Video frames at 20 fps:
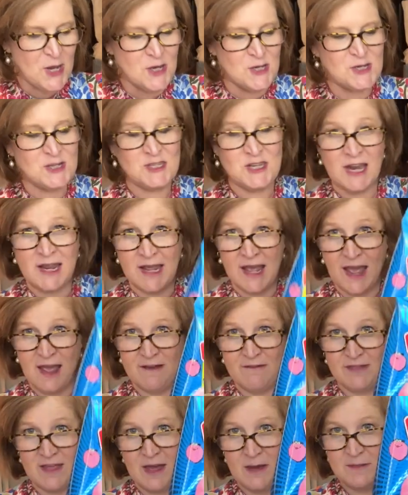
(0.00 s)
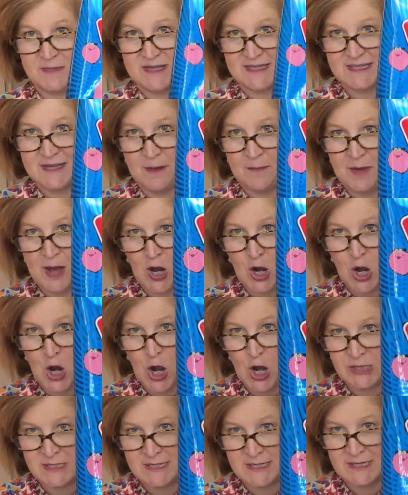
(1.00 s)
She gave them some
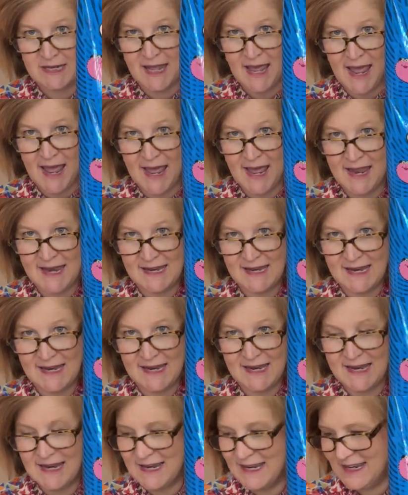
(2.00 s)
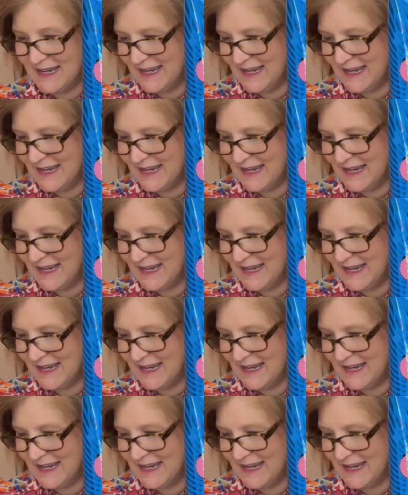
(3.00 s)
cotton candy.